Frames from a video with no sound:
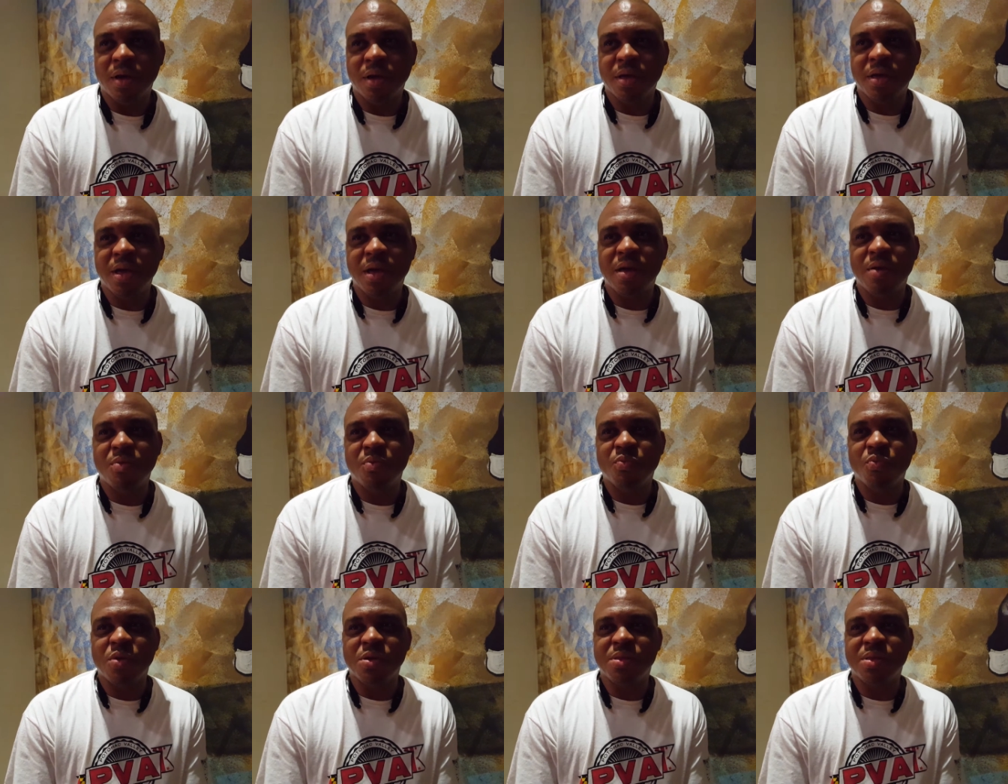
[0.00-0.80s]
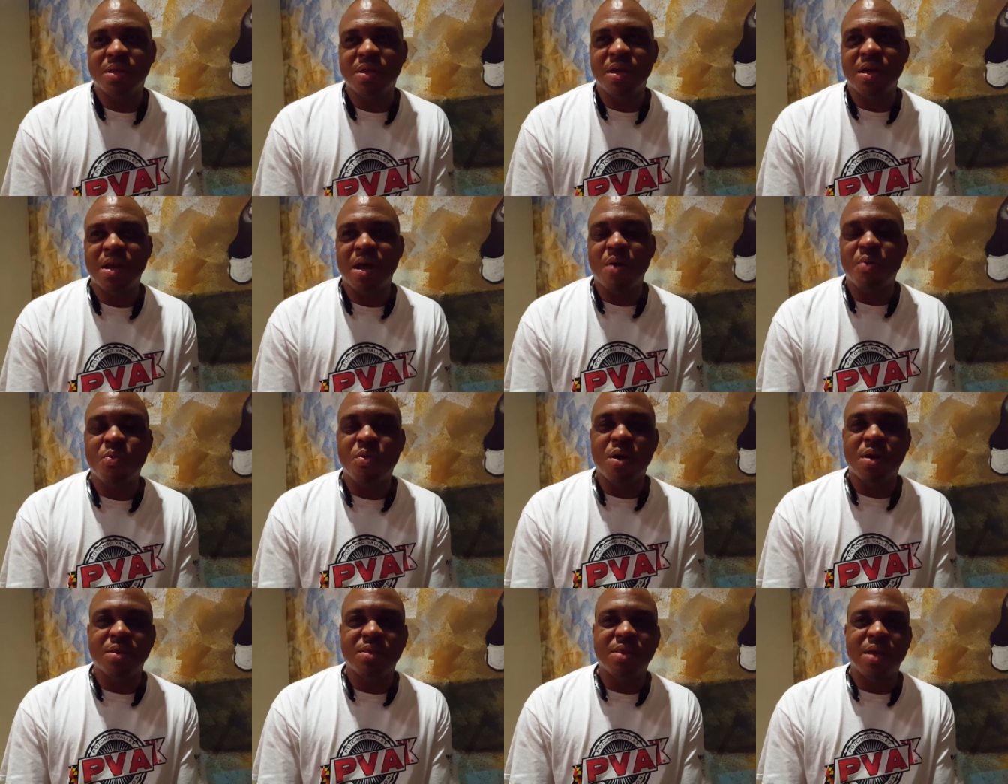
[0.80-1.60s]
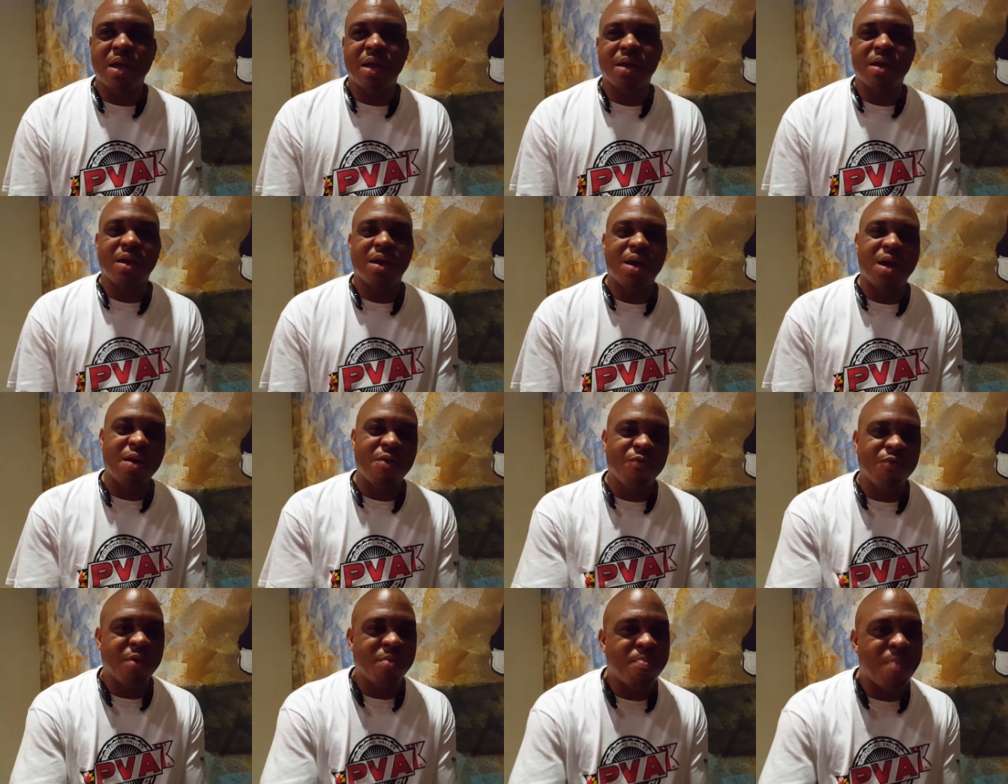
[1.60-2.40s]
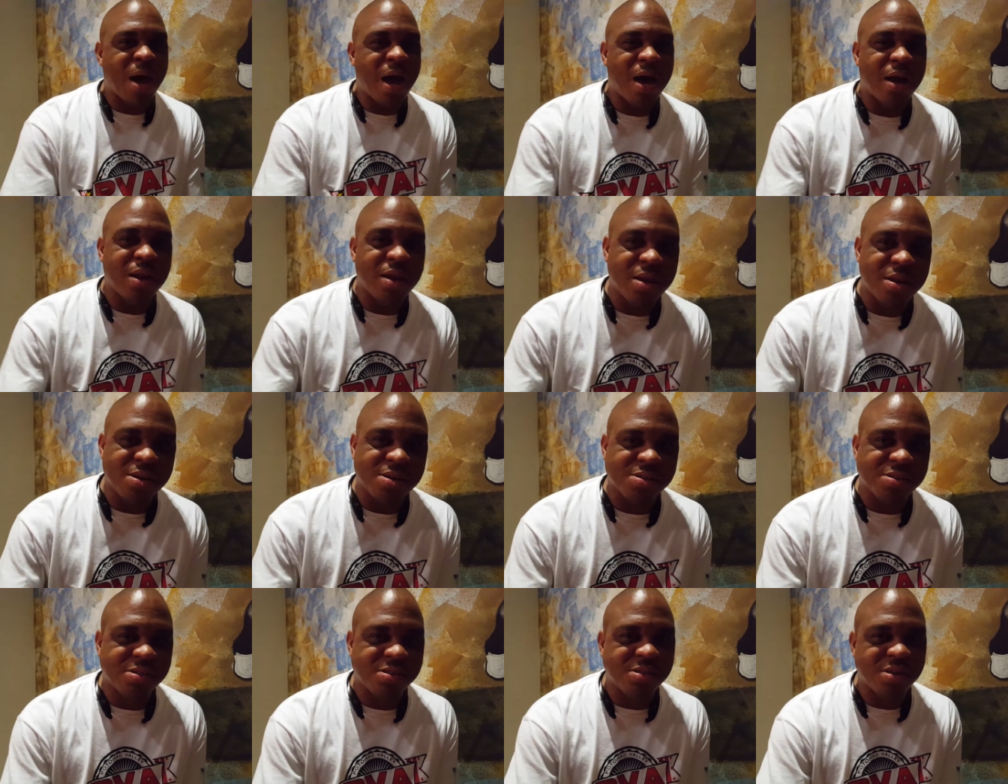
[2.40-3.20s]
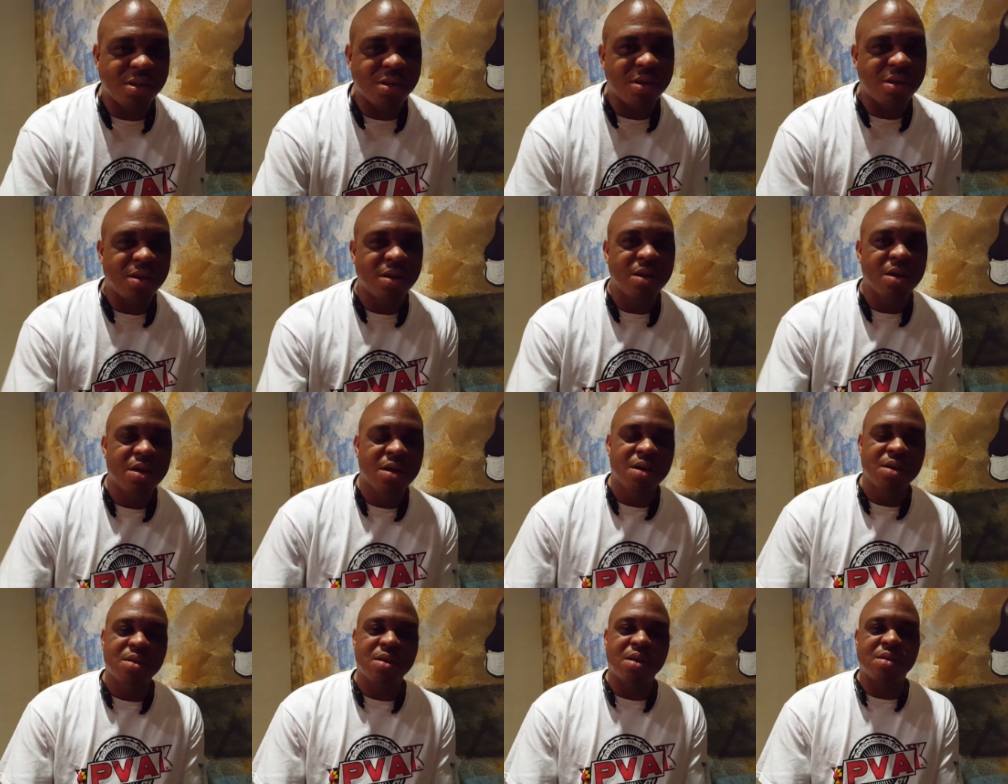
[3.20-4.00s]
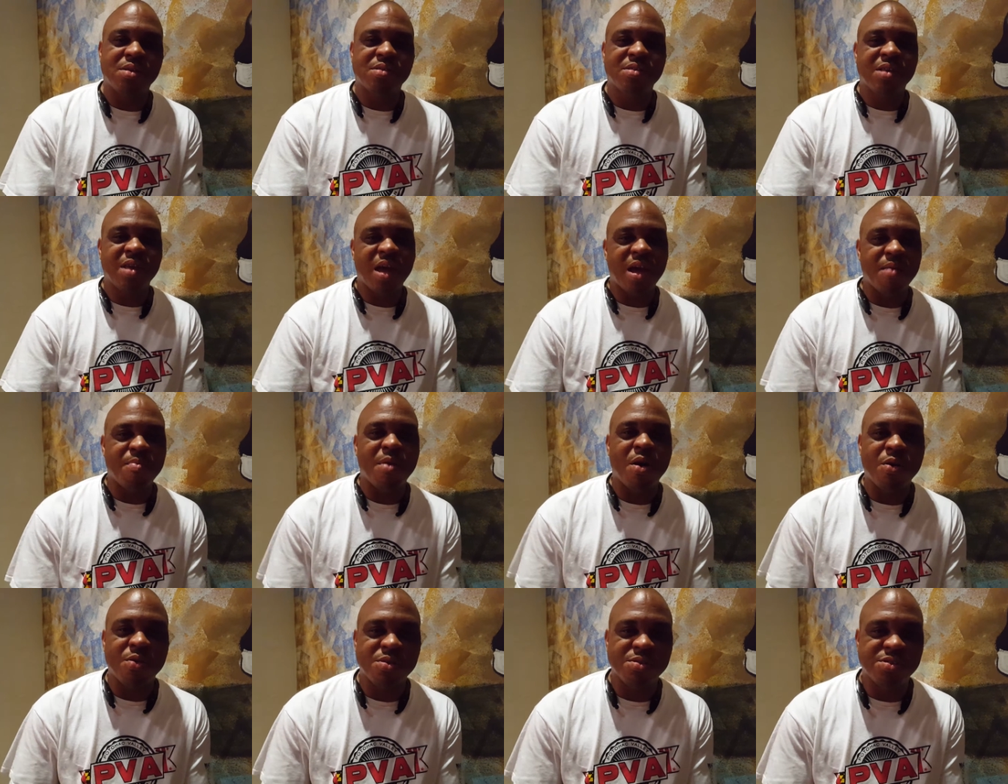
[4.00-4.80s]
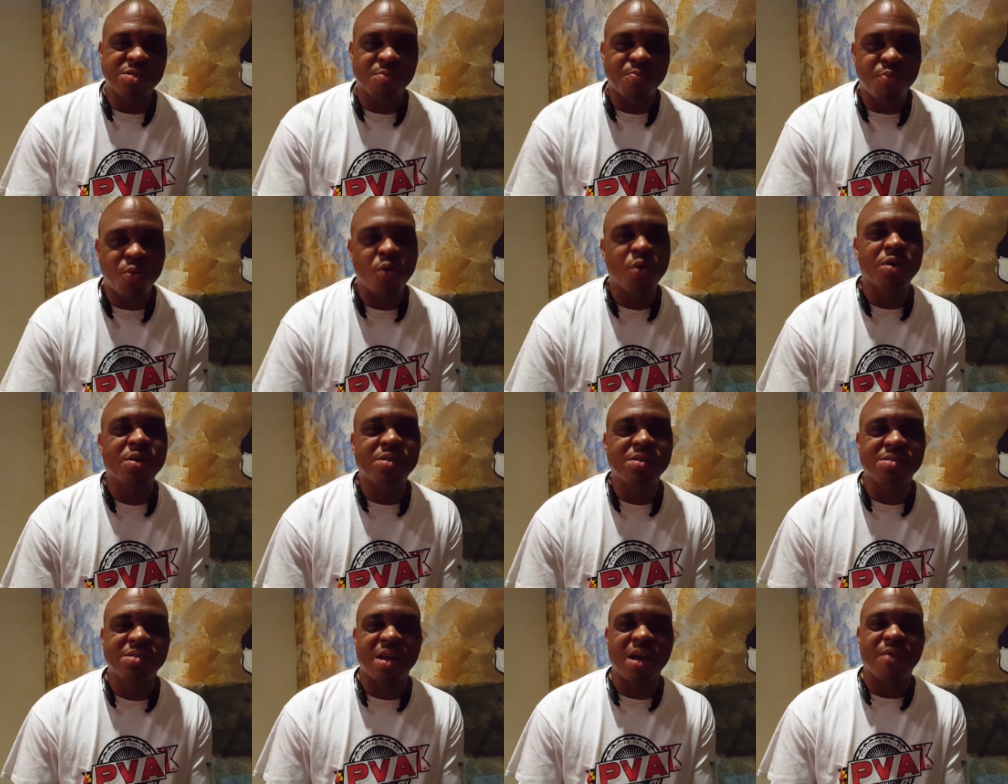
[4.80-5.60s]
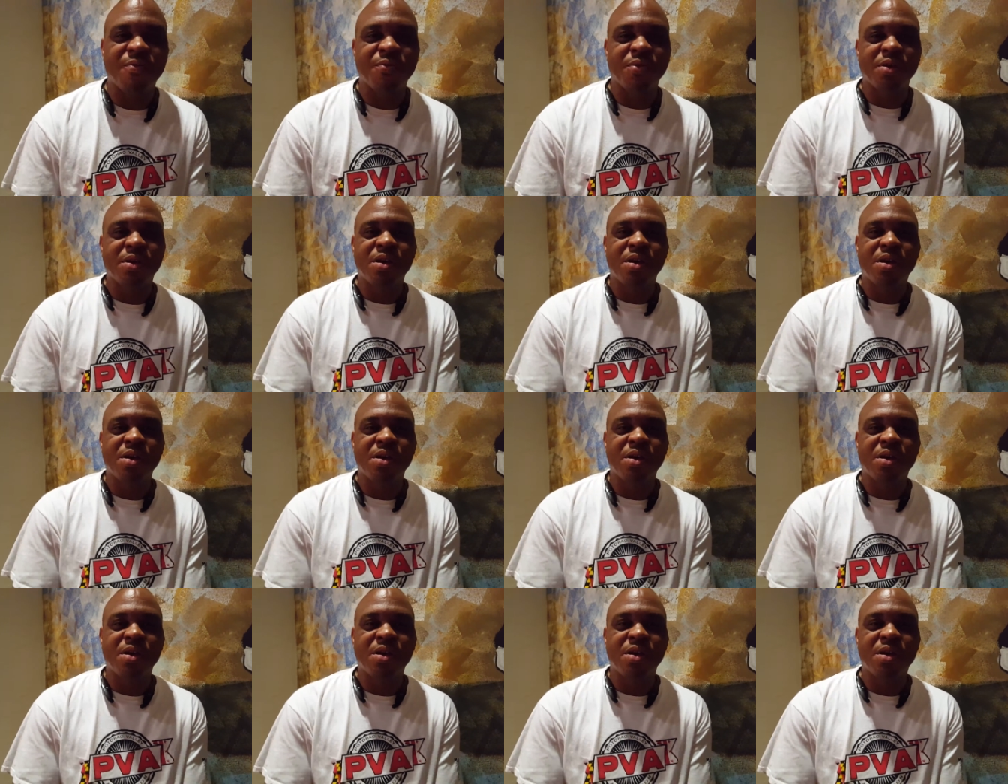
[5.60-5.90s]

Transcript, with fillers: Again, once again, I want to thank everybody in this city that has came out and supported this effort.